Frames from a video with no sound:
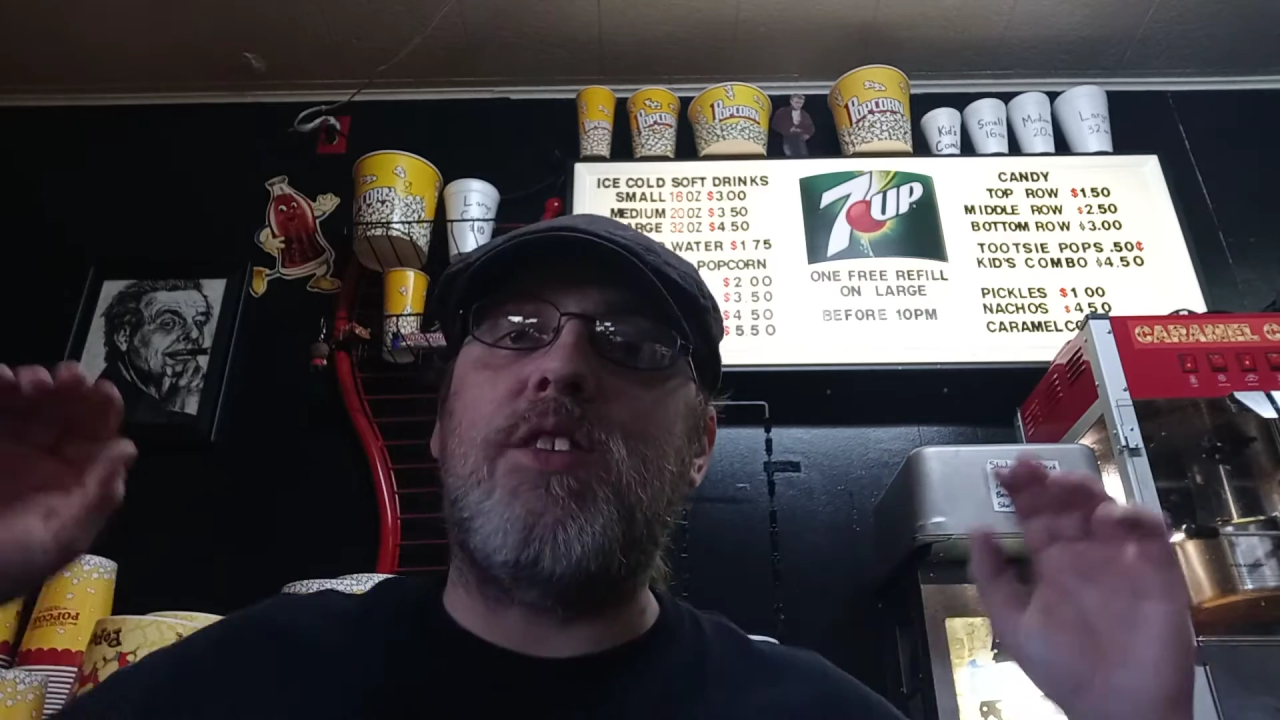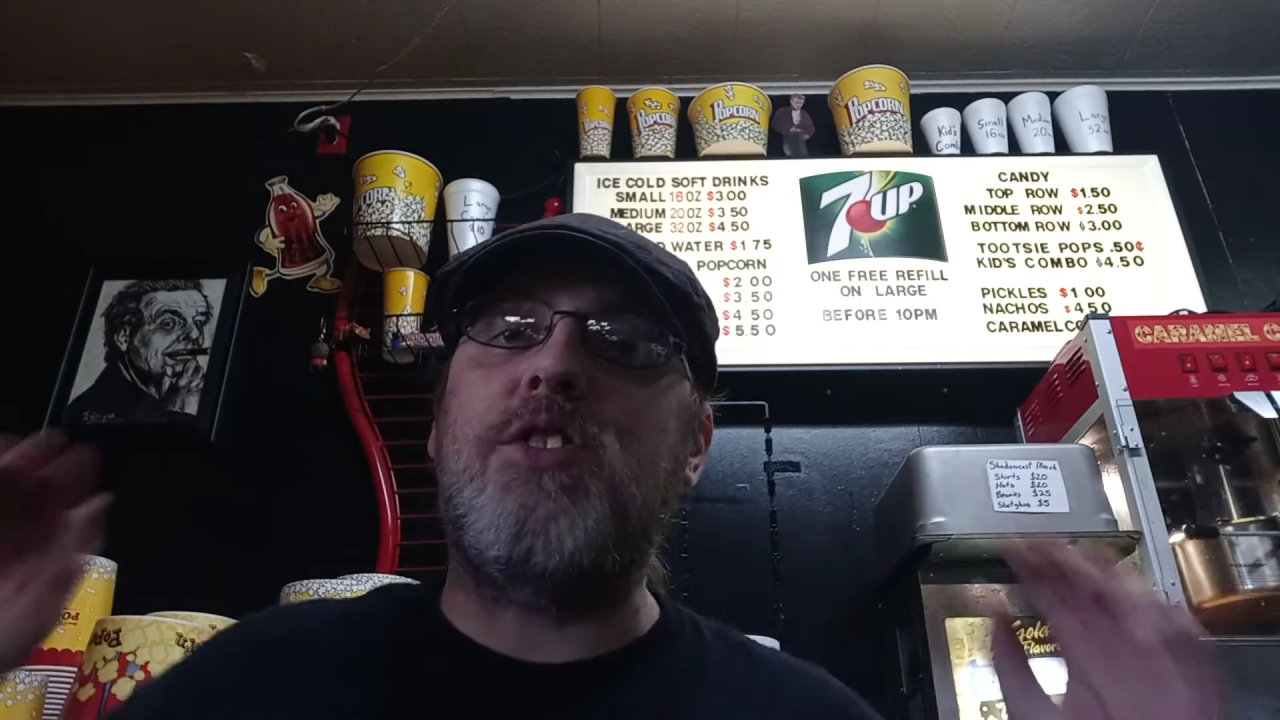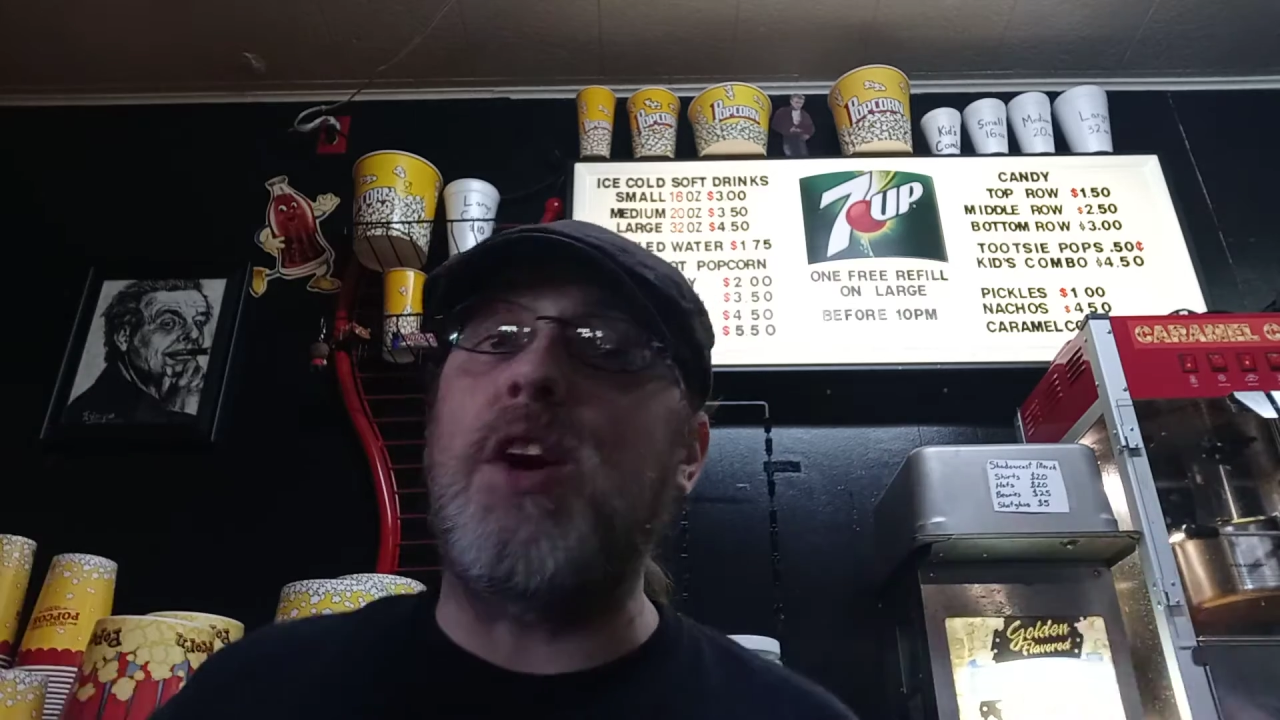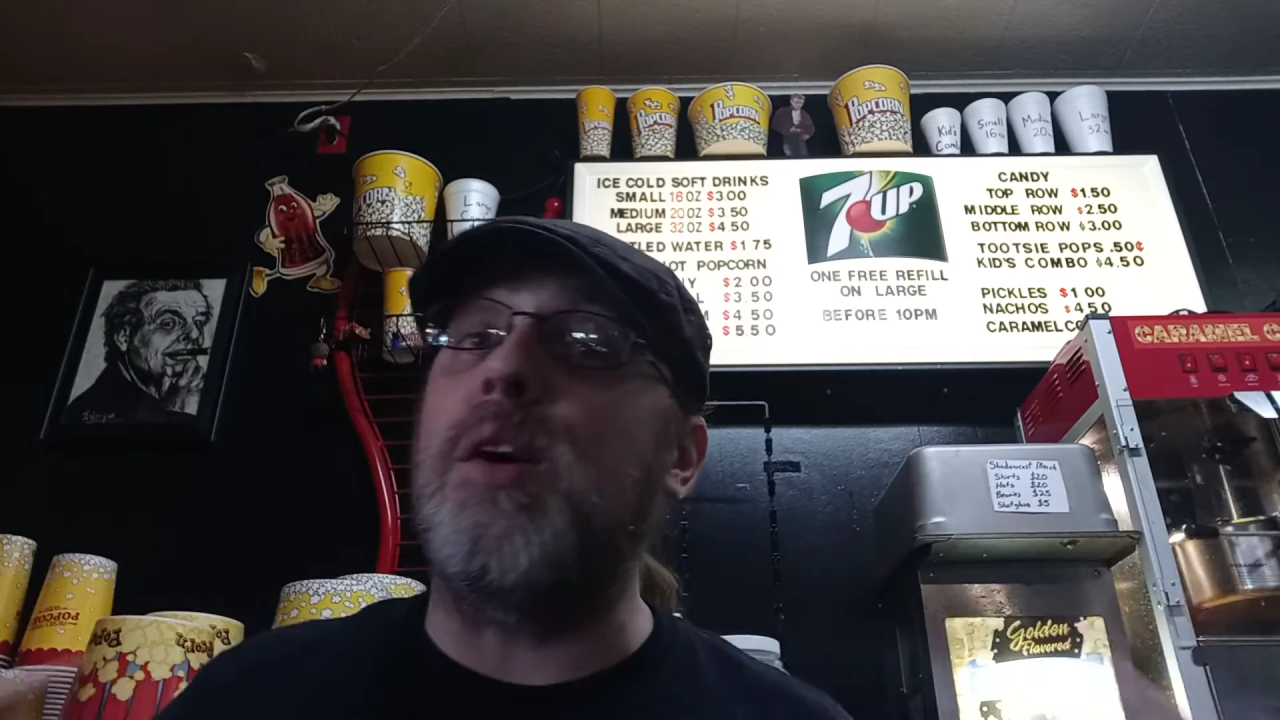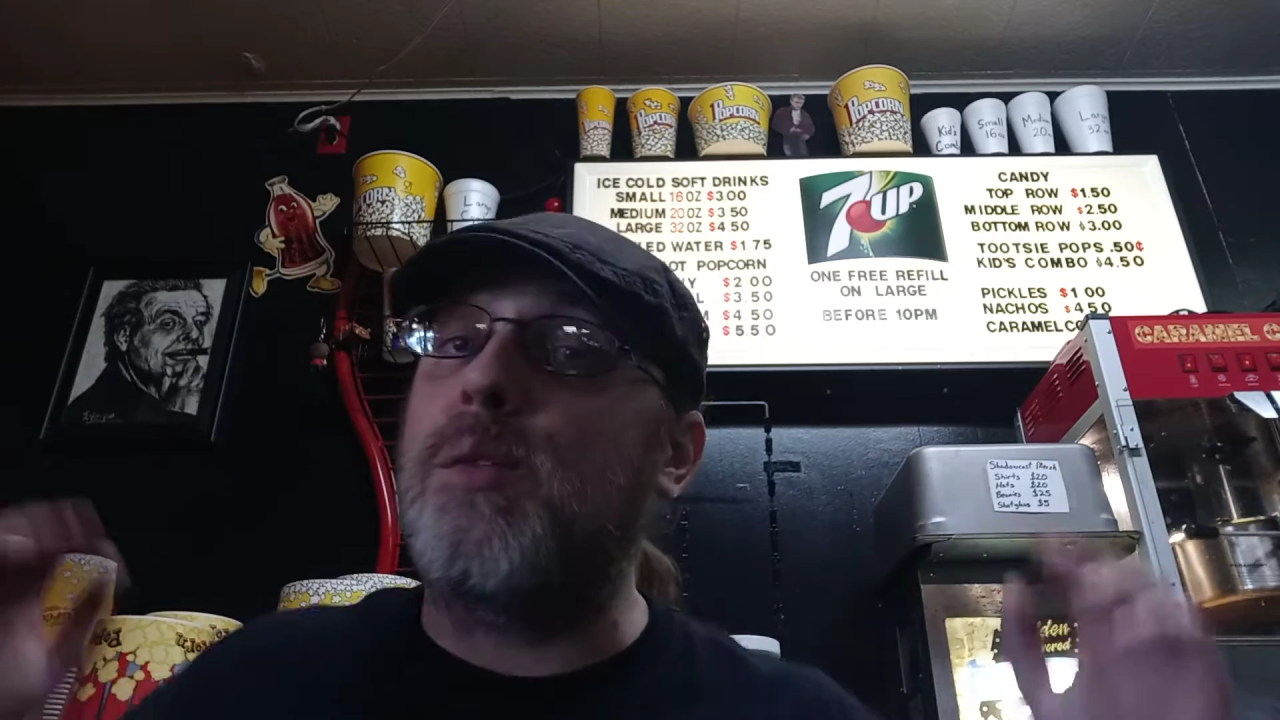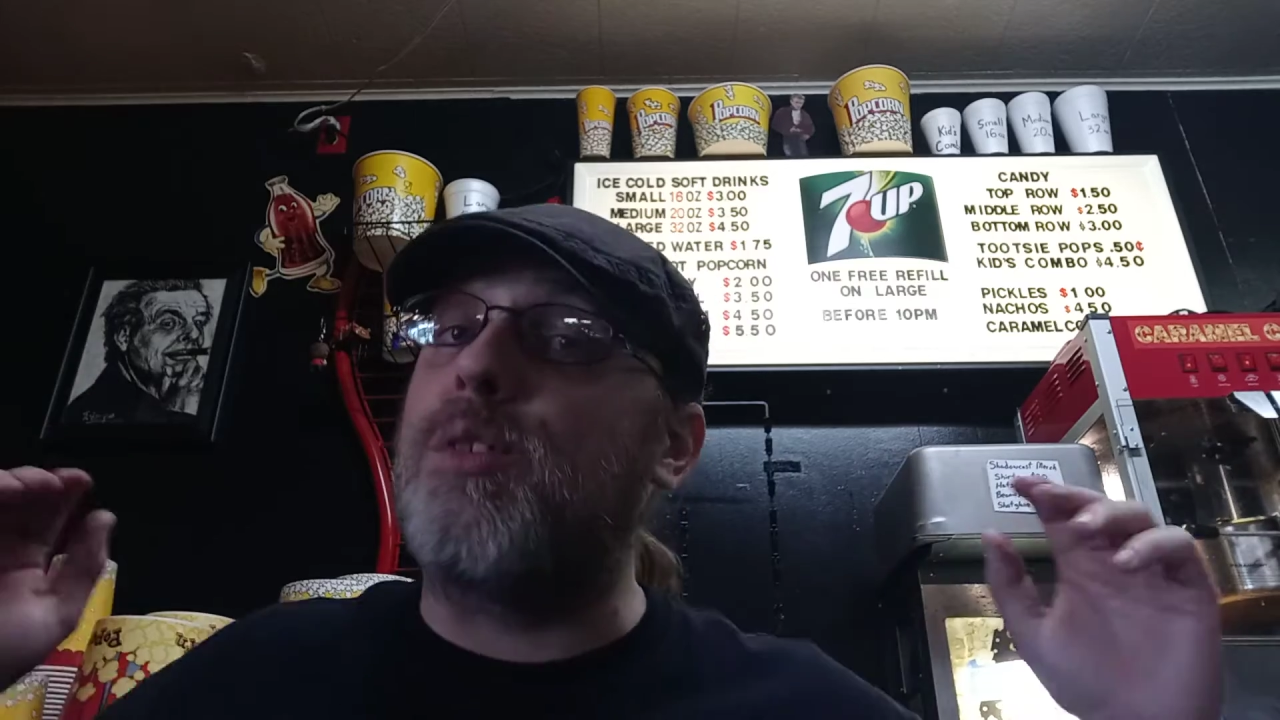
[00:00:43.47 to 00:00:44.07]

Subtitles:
the series